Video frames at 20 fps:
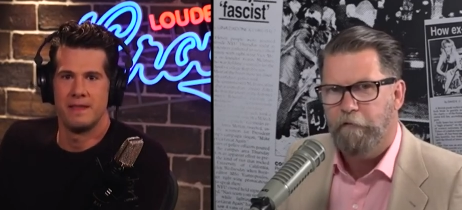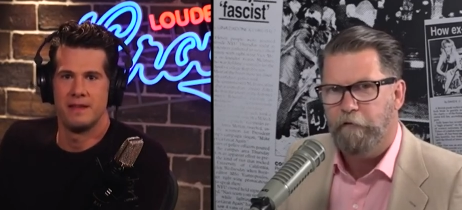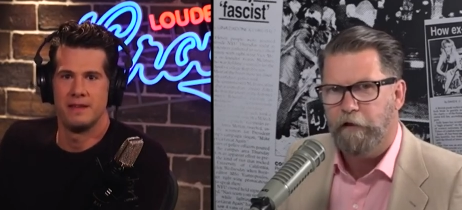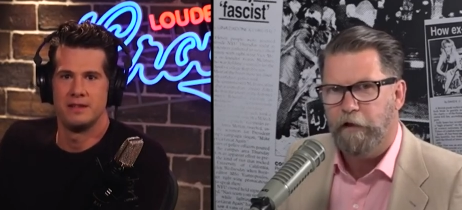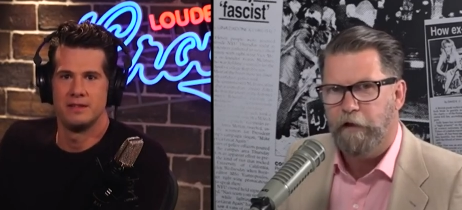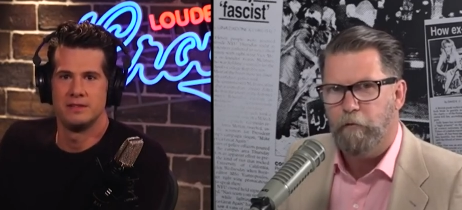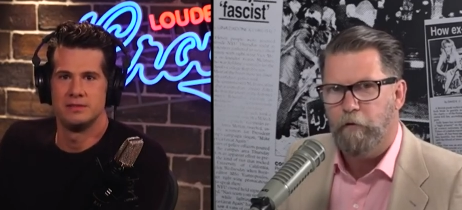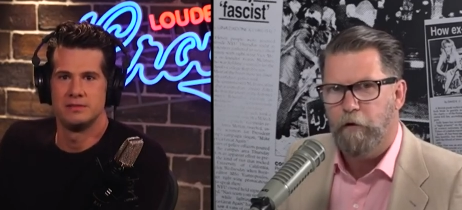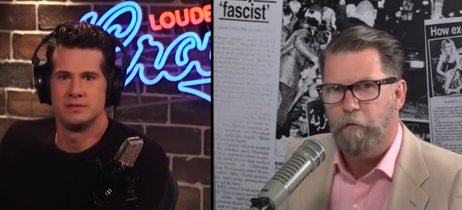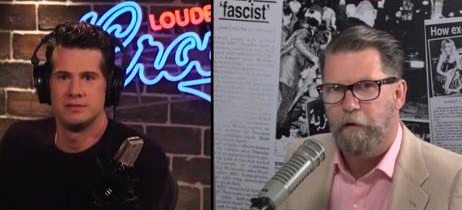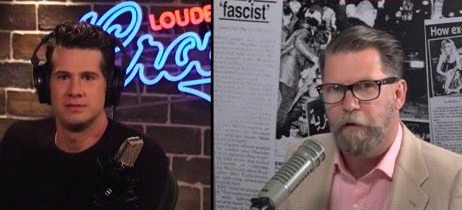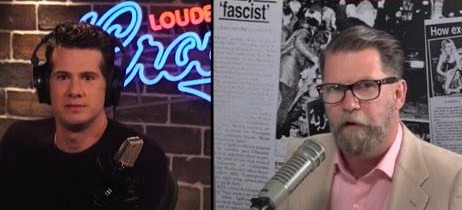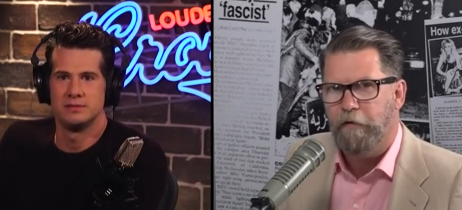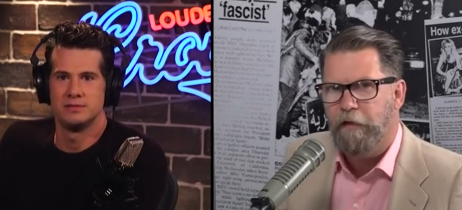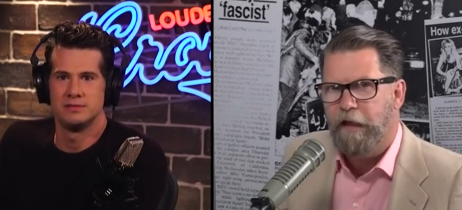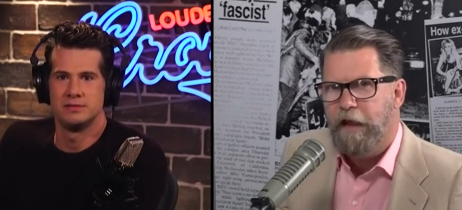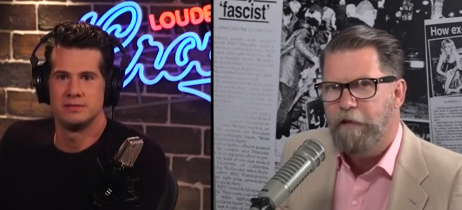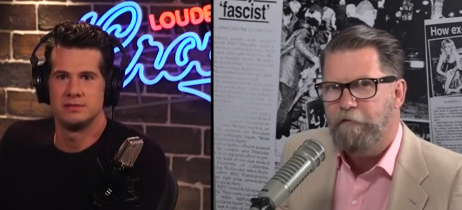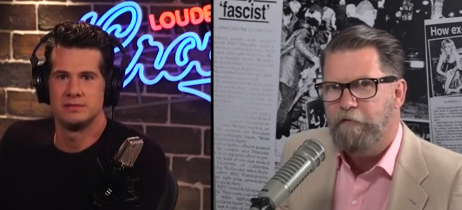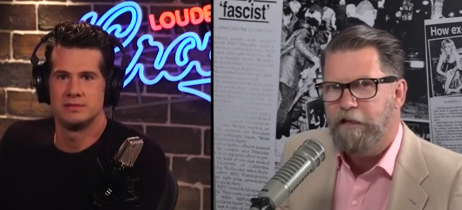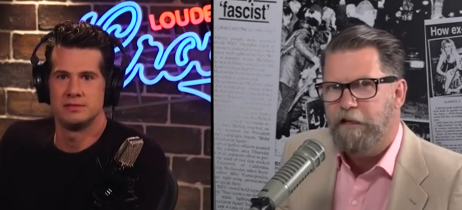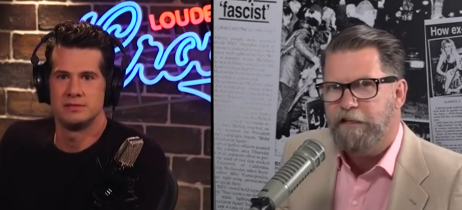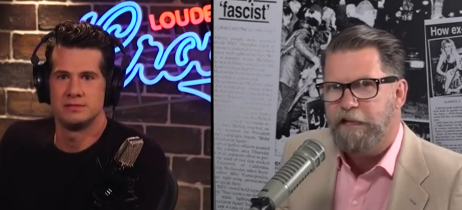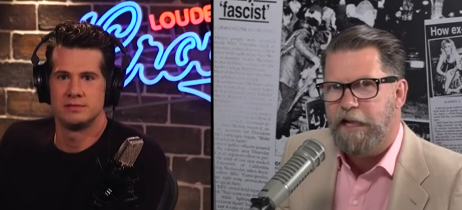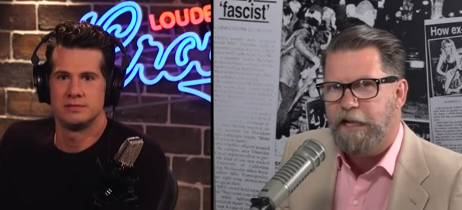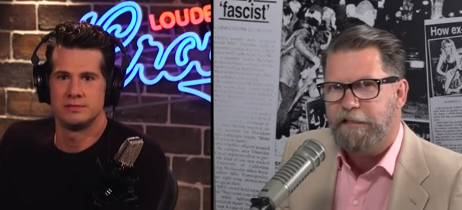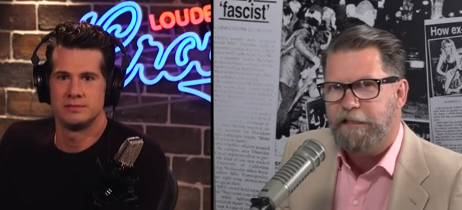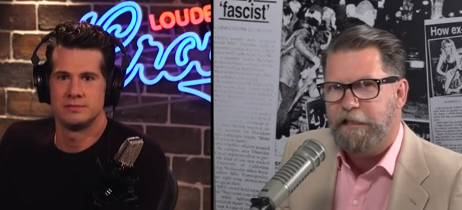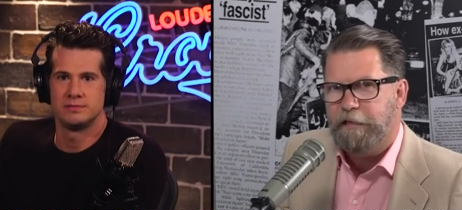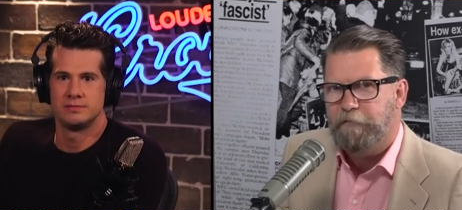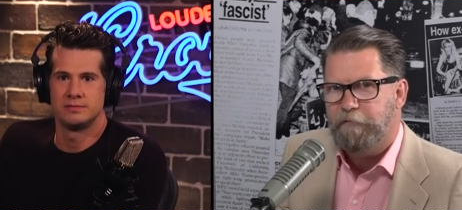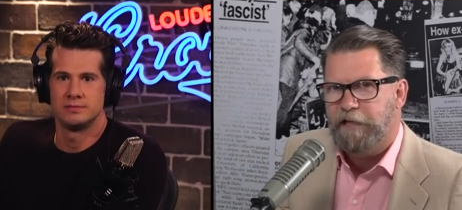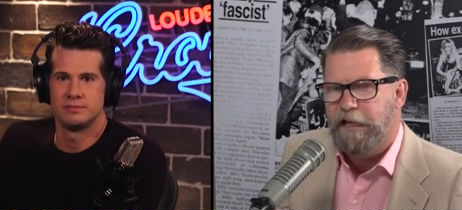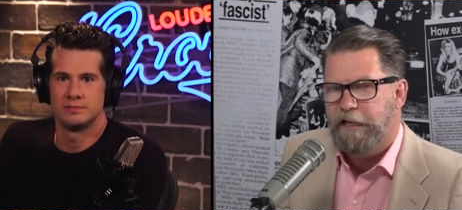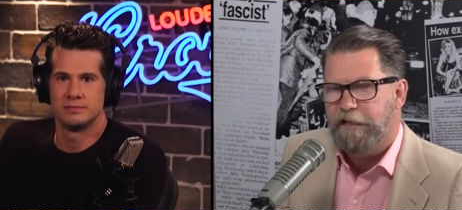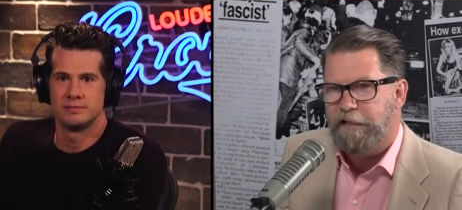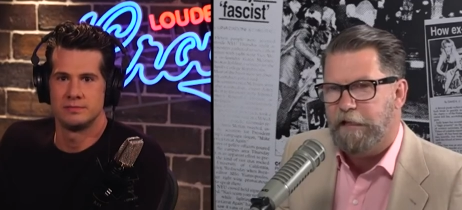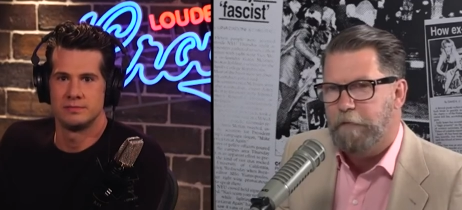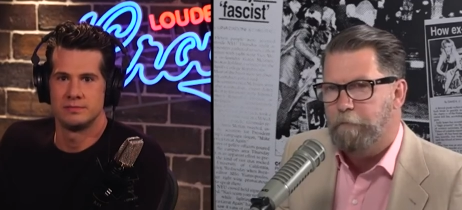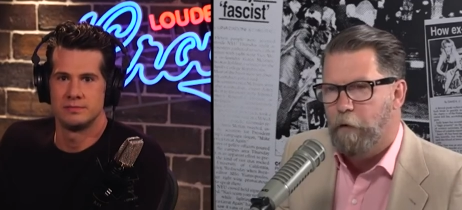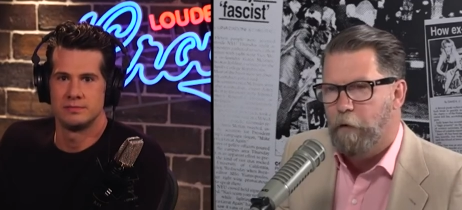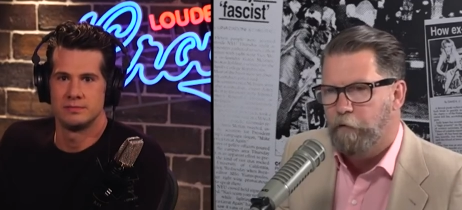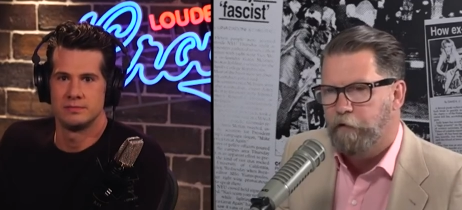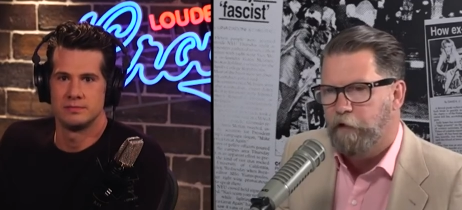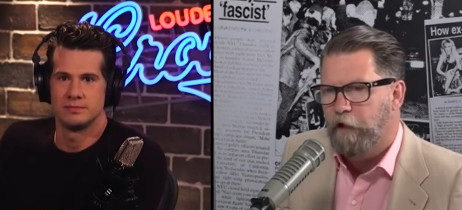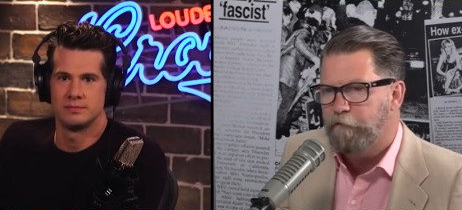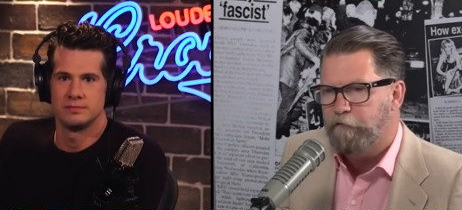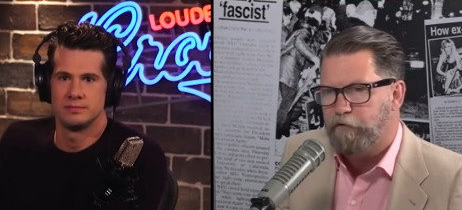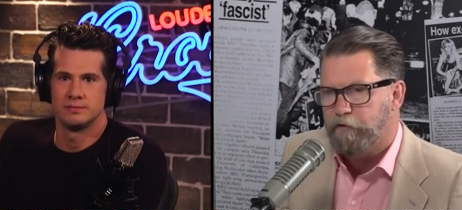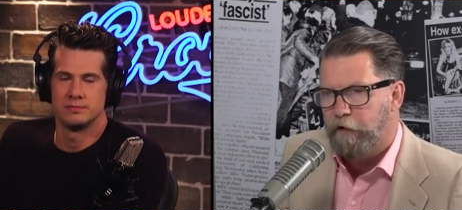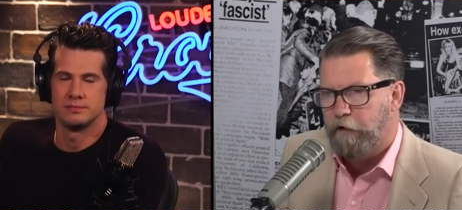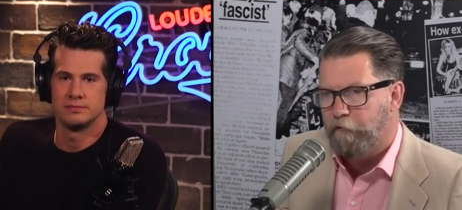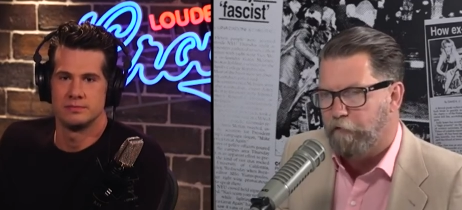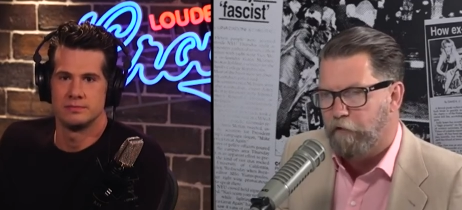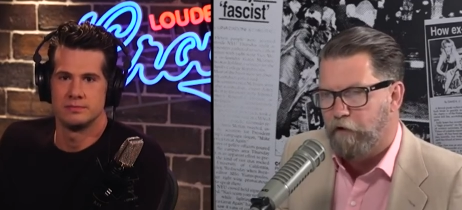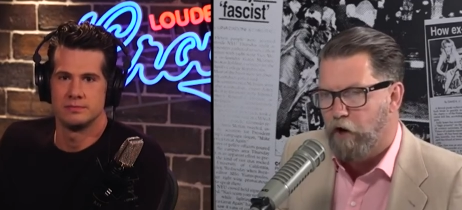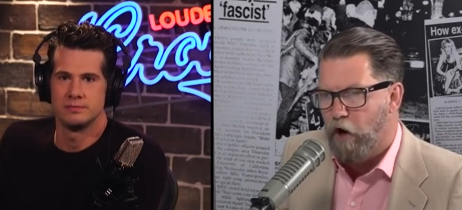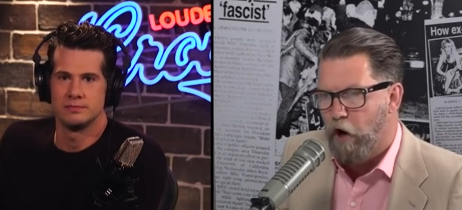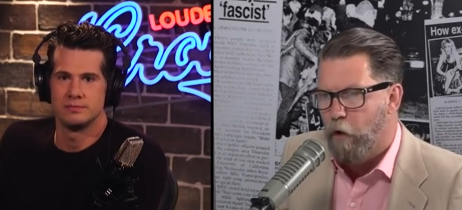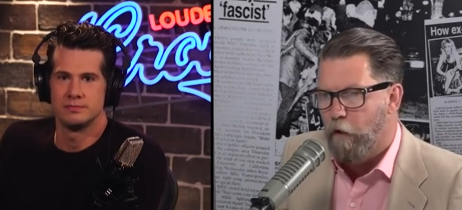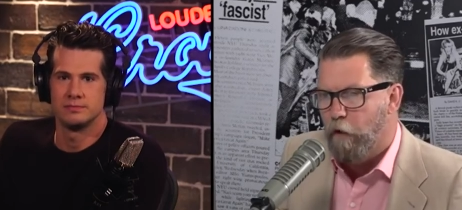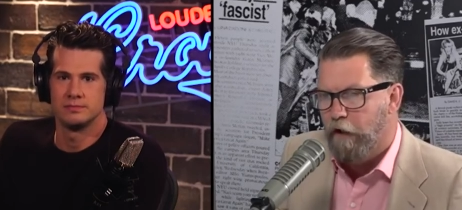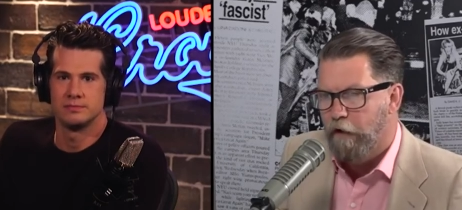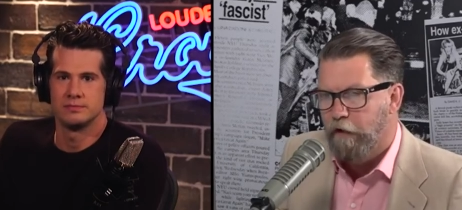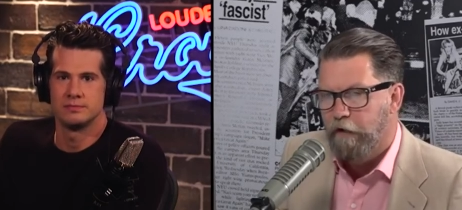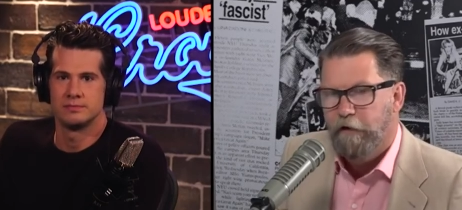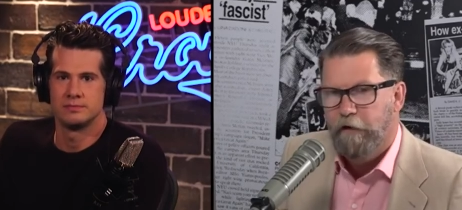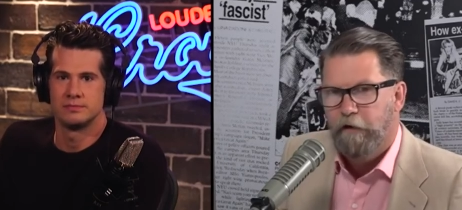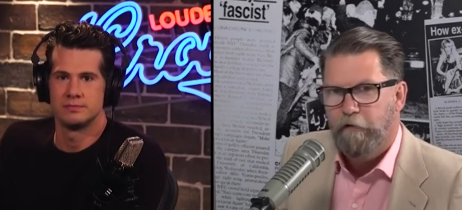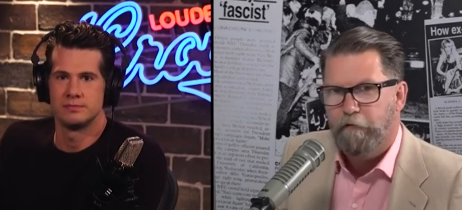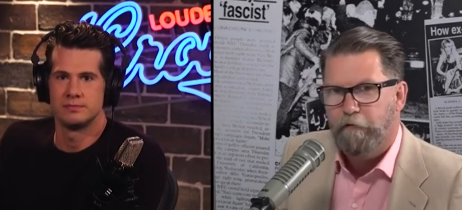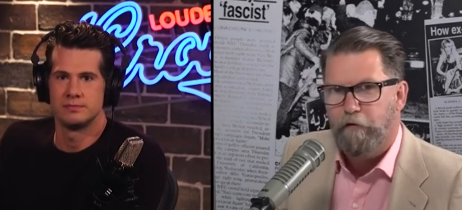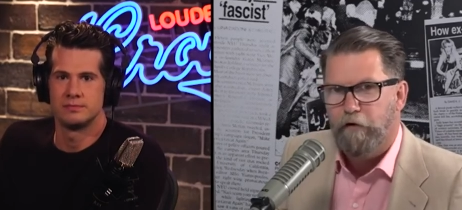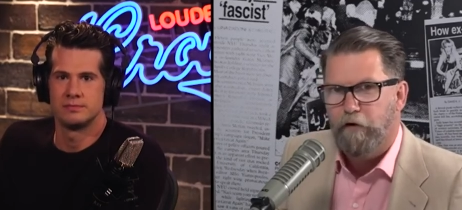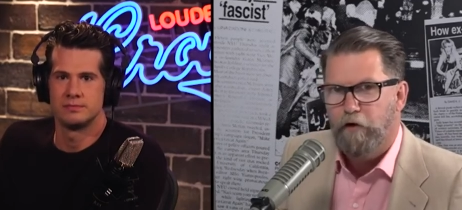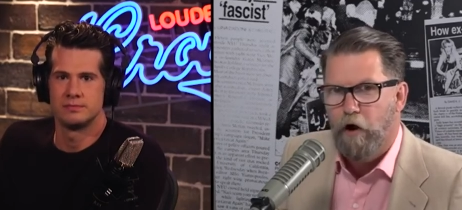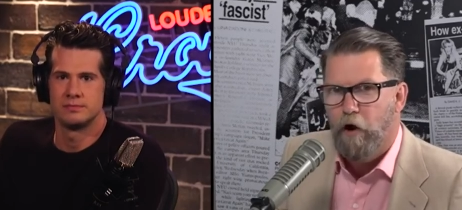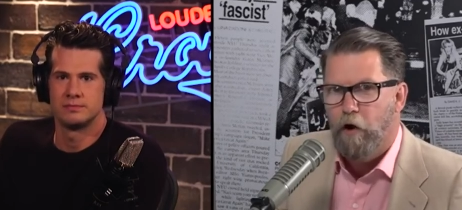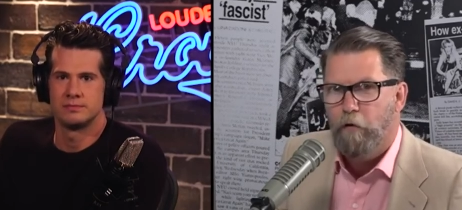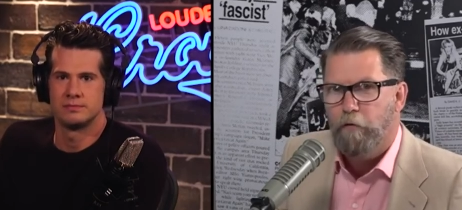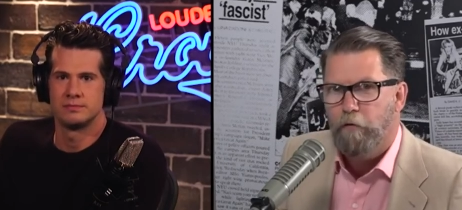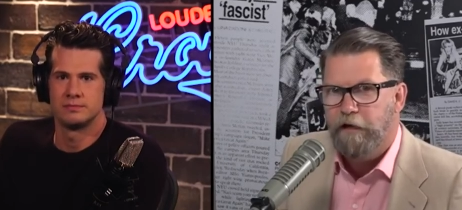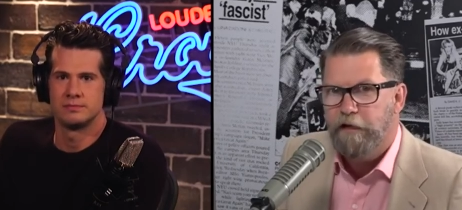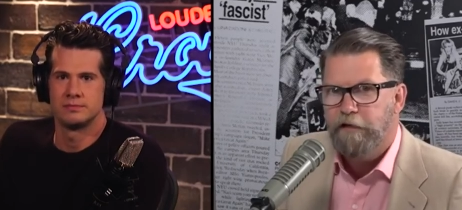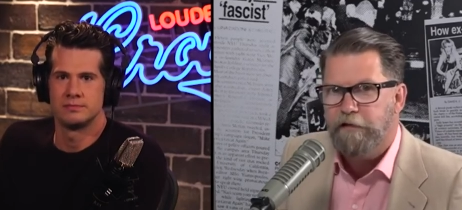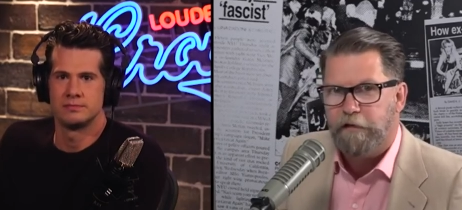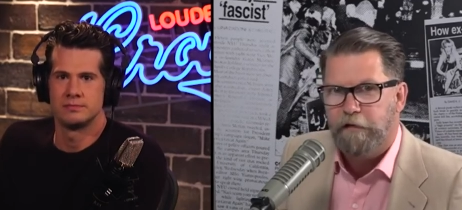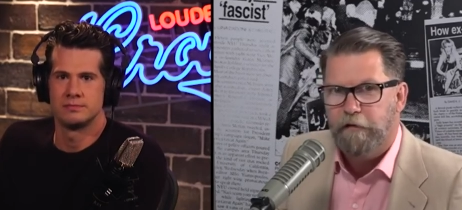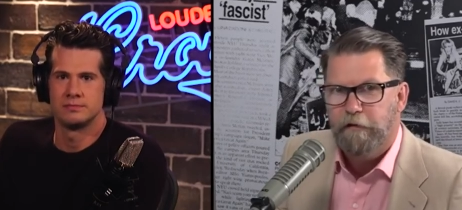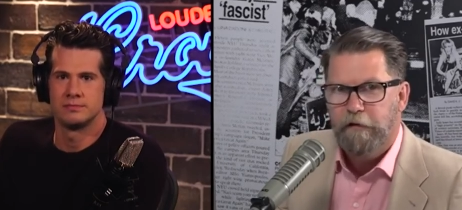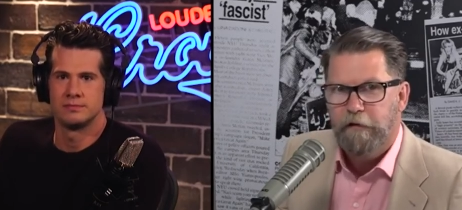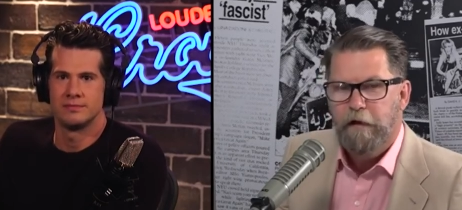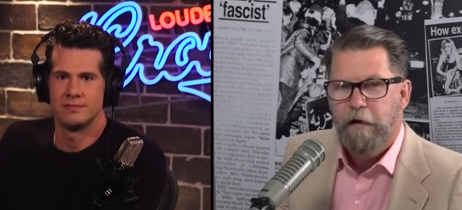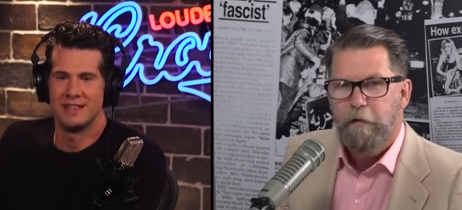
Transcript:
Speaker 1: heavily women, and they have the exact same taste. They both love Trevor Noah for no reason,